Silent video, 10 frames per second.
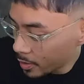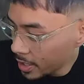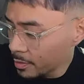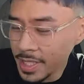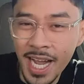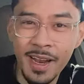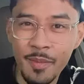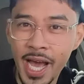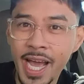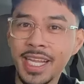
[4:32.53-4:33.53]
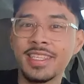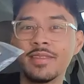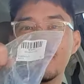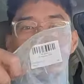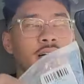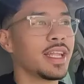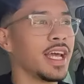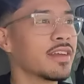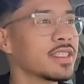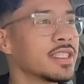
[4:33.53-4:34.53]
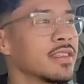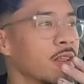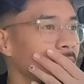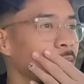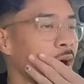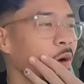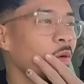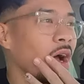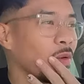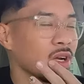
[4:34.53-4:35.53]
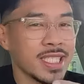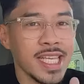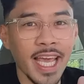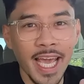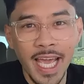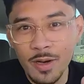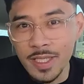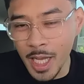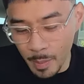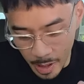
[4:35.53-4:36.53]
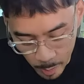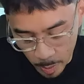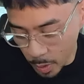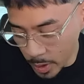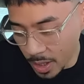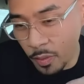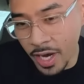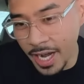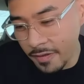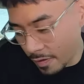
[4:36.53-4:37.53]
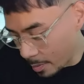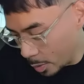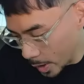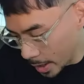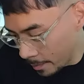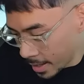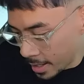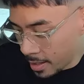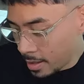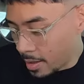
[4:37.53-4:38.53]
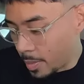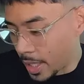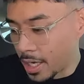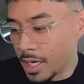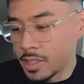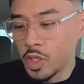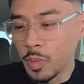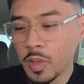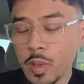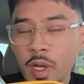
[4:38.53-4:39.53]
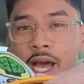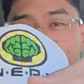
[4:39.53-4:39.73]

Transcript: Loki was kind of packed. Like, I don't. I want to say like eight or ten people pulled up right after I pulled up. But uh, super cool